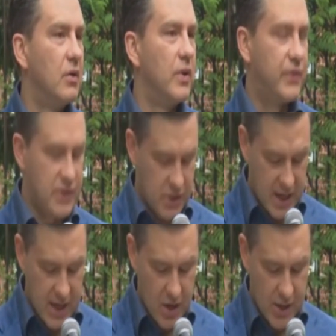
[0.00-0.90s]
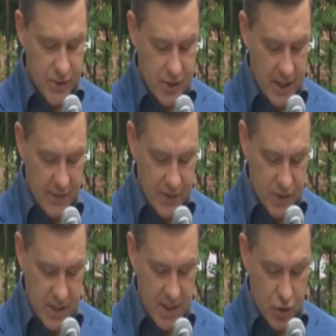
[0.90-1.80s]
with this chaos and
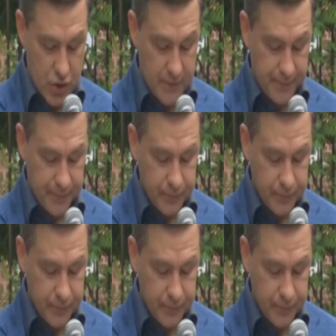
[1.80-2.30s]
this danger.